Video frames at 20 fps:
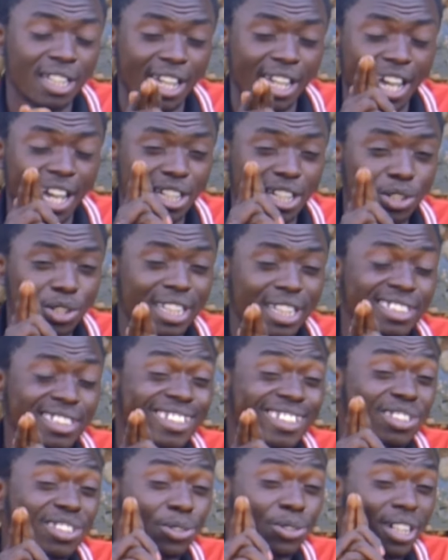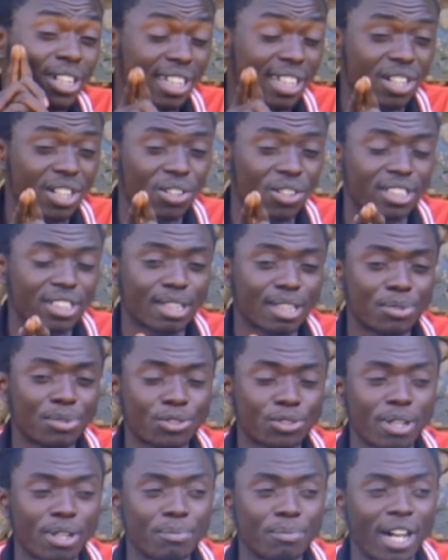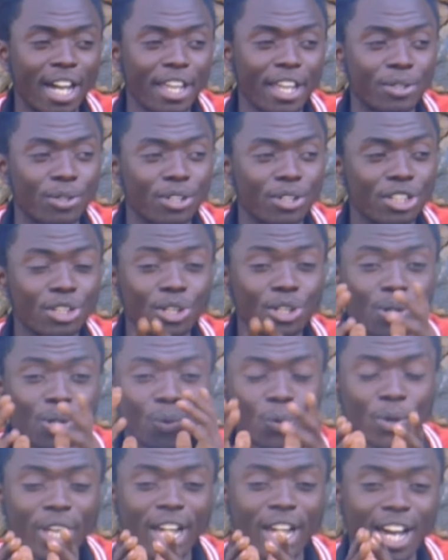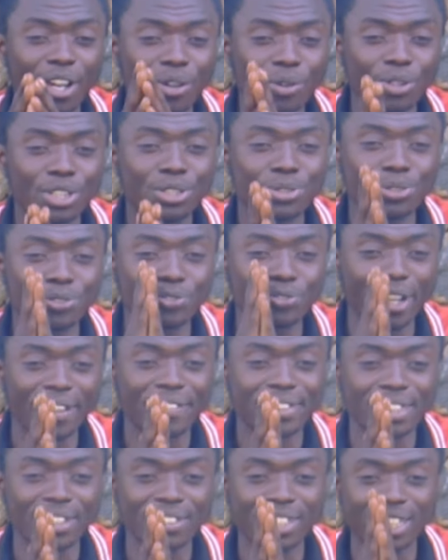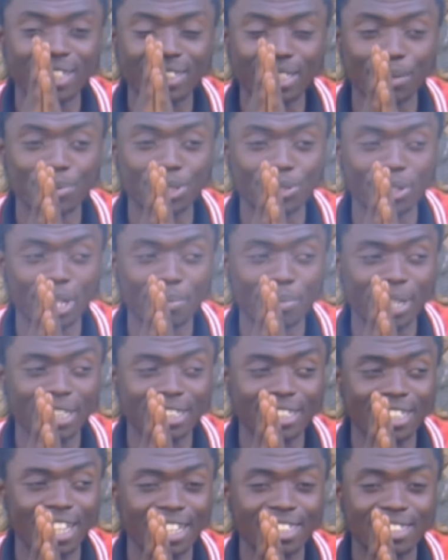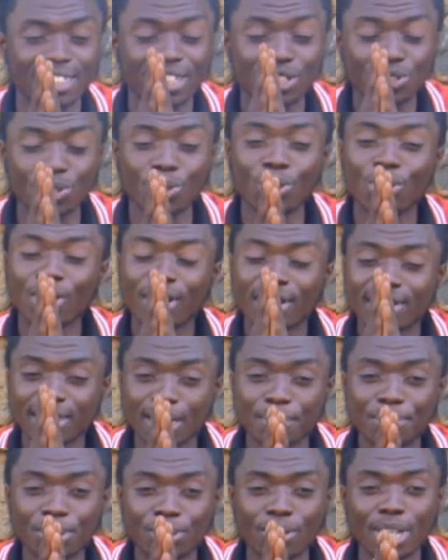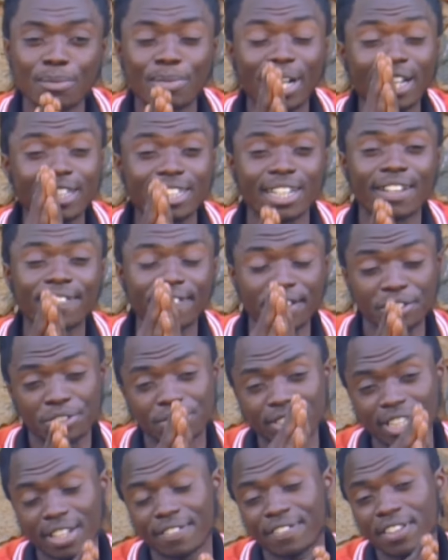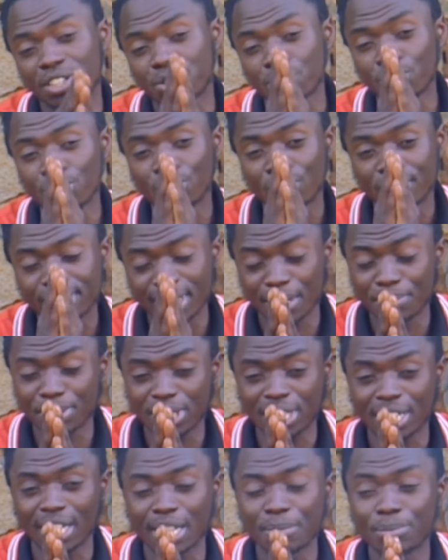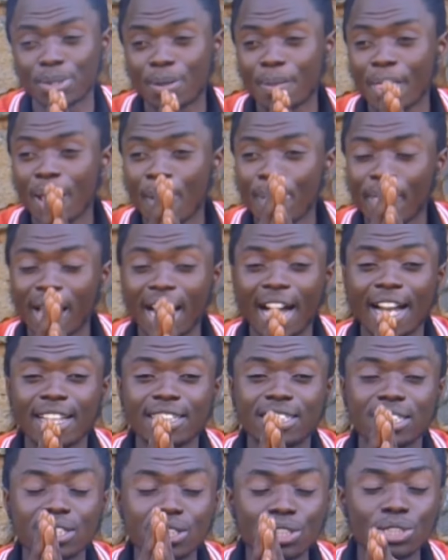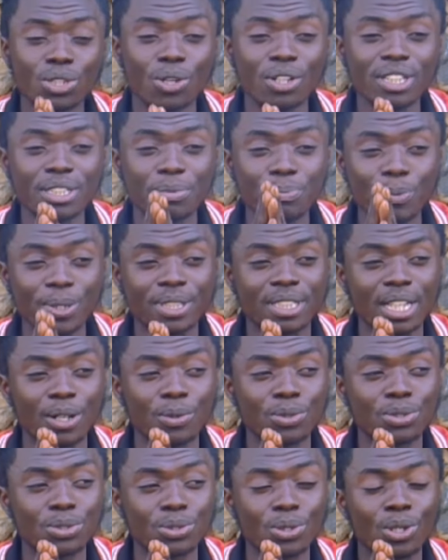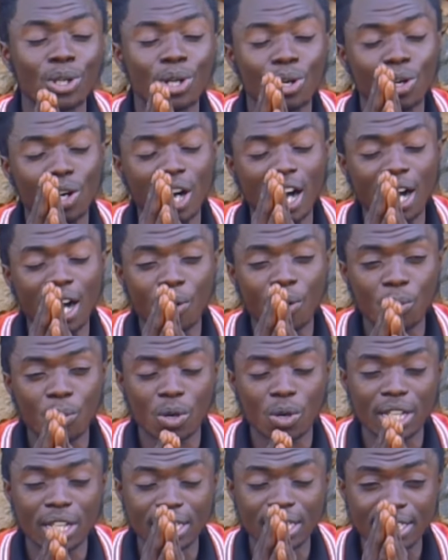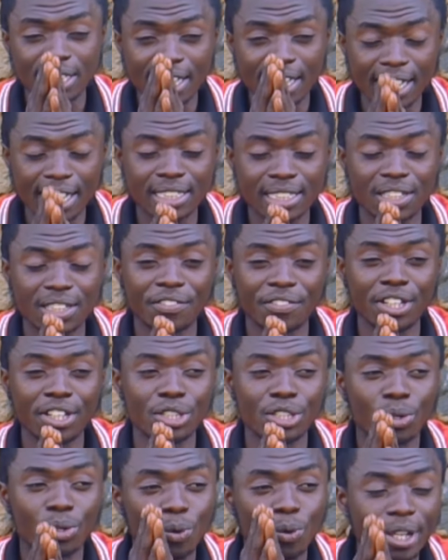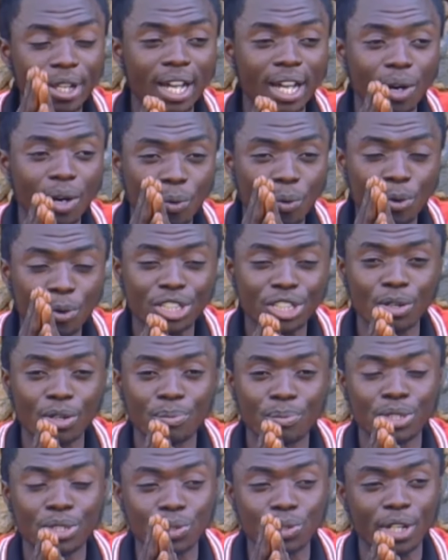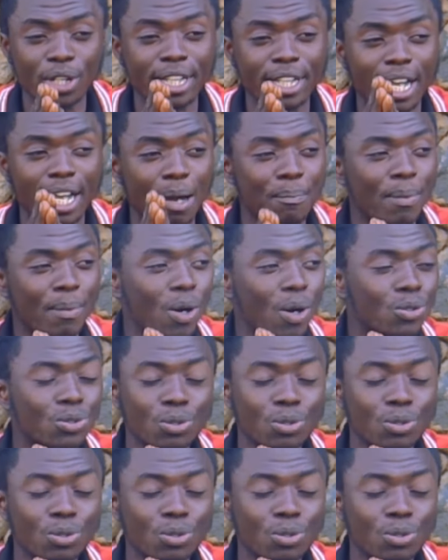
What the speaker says: and don't hesitate to click on subscribe icon. We are road to 5,000 subscribers, guys. So subscribe and tell a friend to subscribe, and don't miss out the next video where we shall be talking about